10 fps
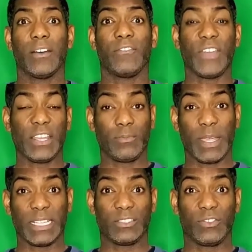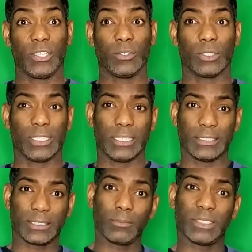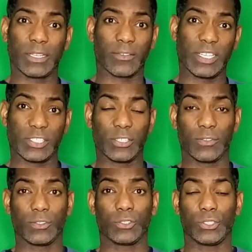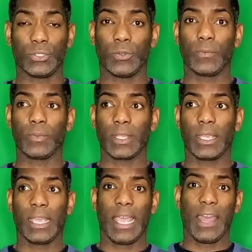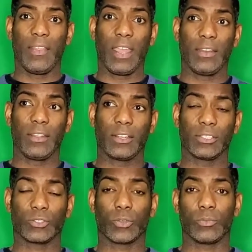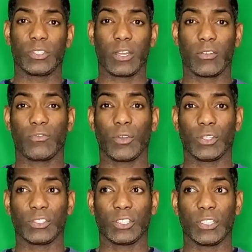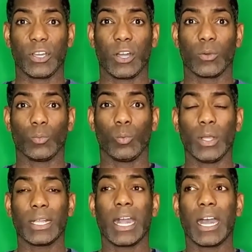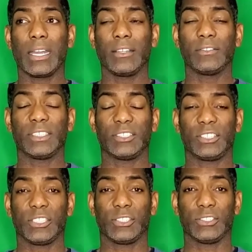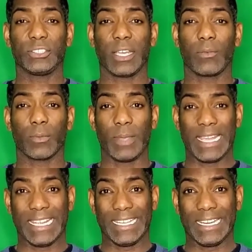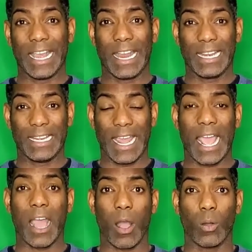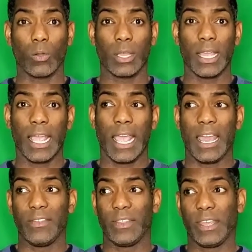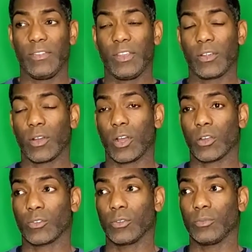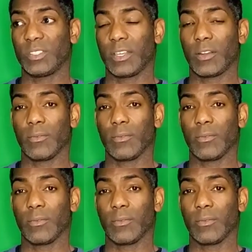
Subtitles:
faith-based field, and some derivation of those two. And then there's groups that are focusing on what kind of decisions that we're making now. And then there are groups that are